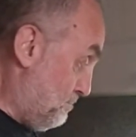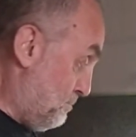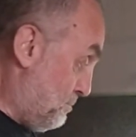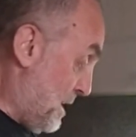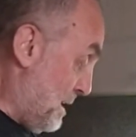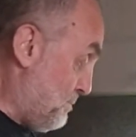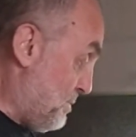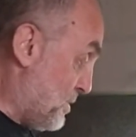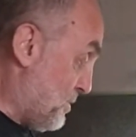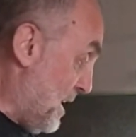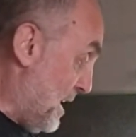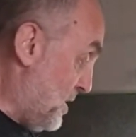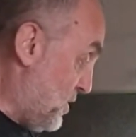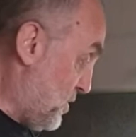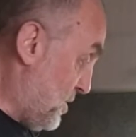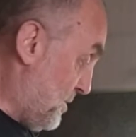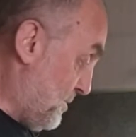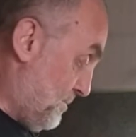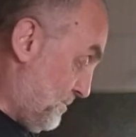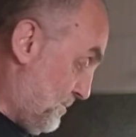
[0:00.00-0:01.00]

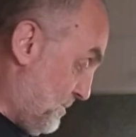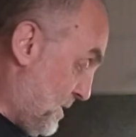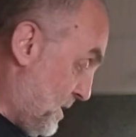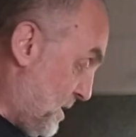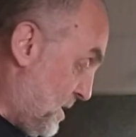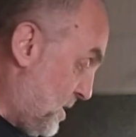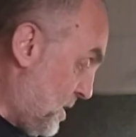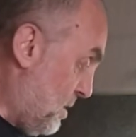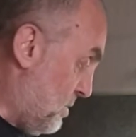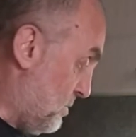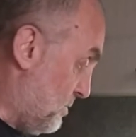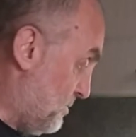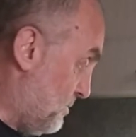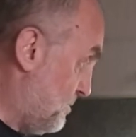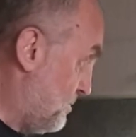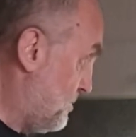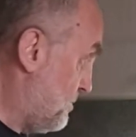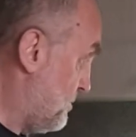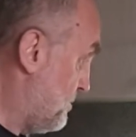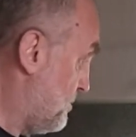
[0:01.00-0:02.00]
preparation. So,
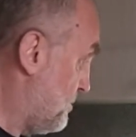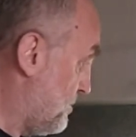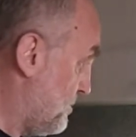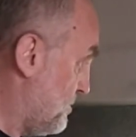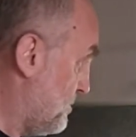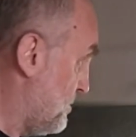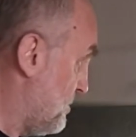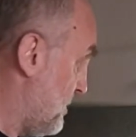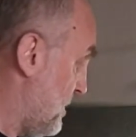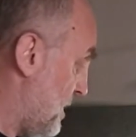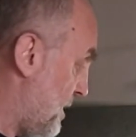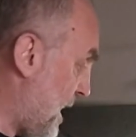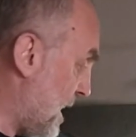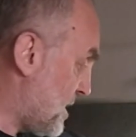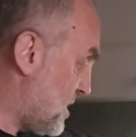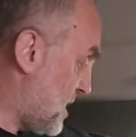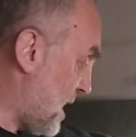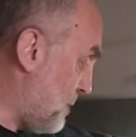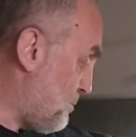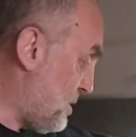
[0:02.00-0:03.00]

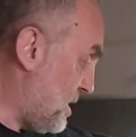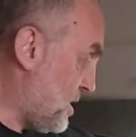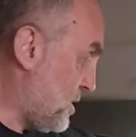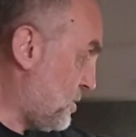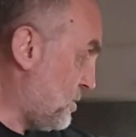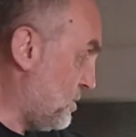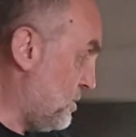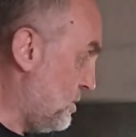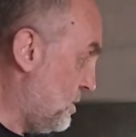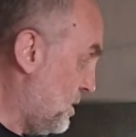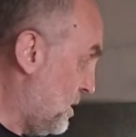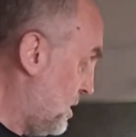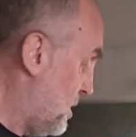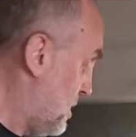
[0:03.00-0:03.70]
next step is to